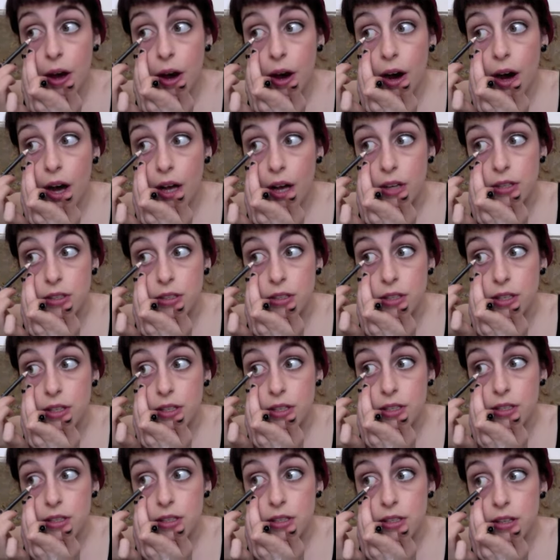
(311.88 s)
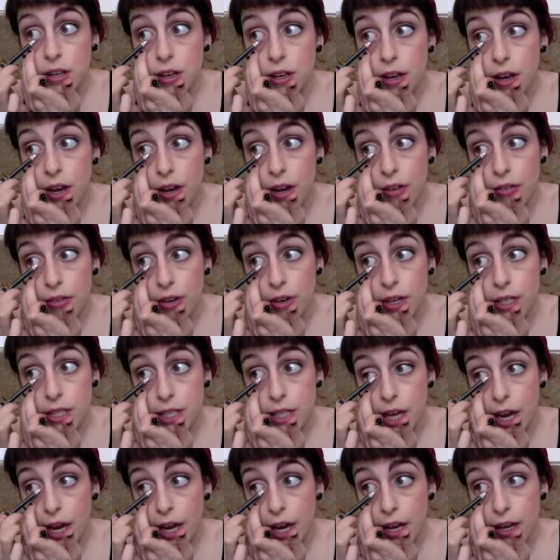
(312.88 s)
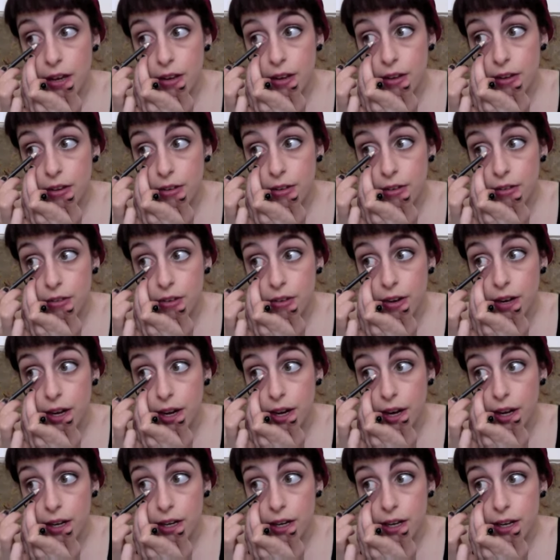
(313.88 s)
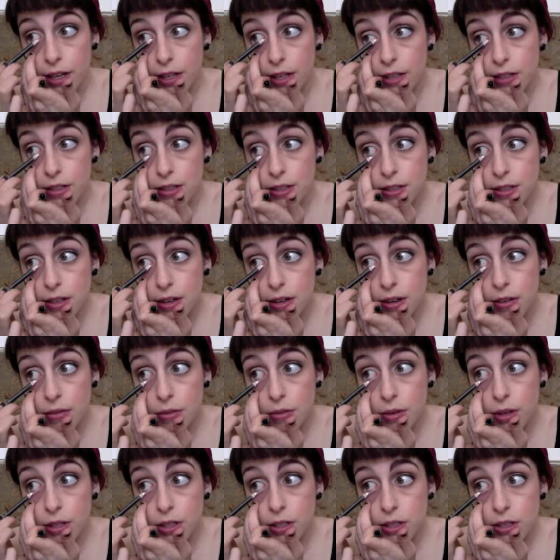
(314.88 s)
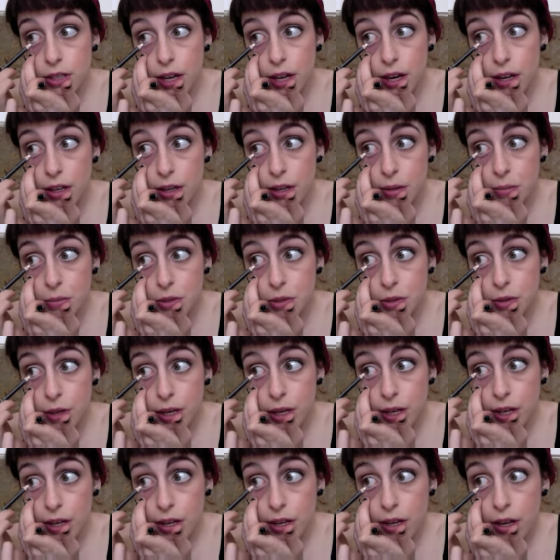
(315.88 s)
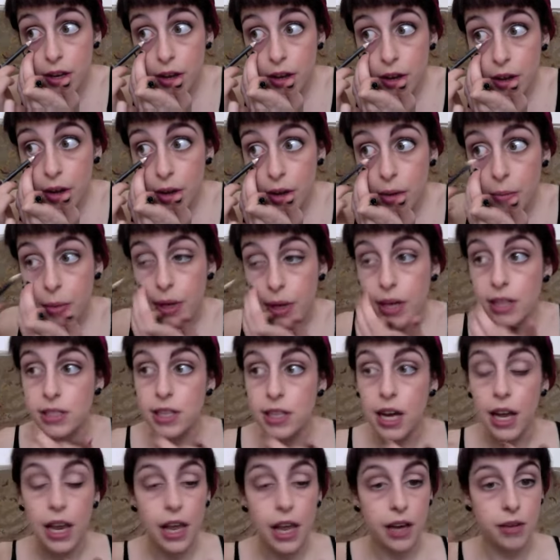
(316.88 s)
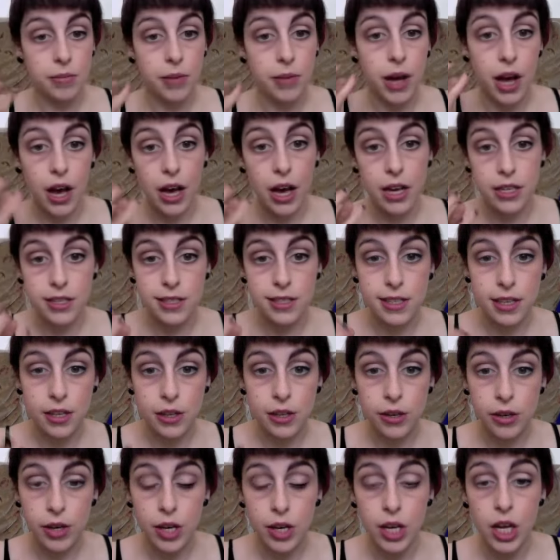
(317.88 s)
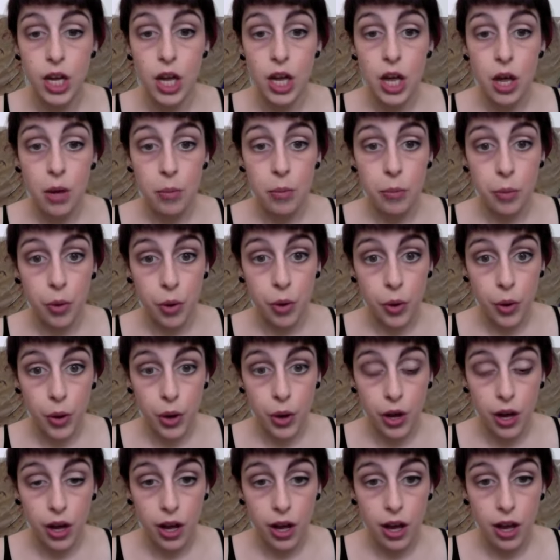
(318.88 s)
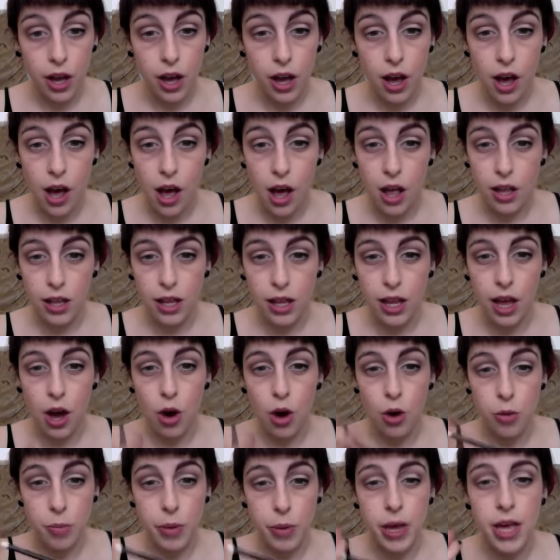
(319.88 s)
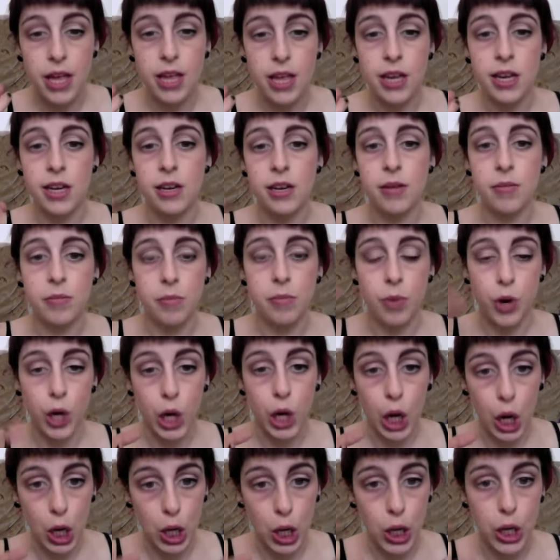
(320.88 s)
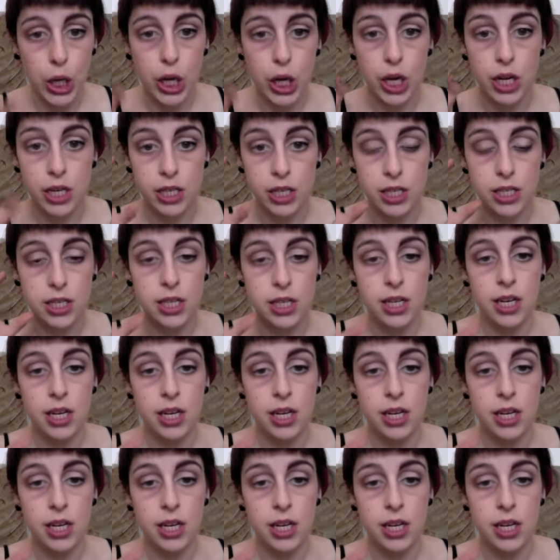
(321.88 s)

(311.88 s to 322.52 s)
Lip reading: I do this every day regardless of what style I'm doing, because I like my eyes to look more open, more alert.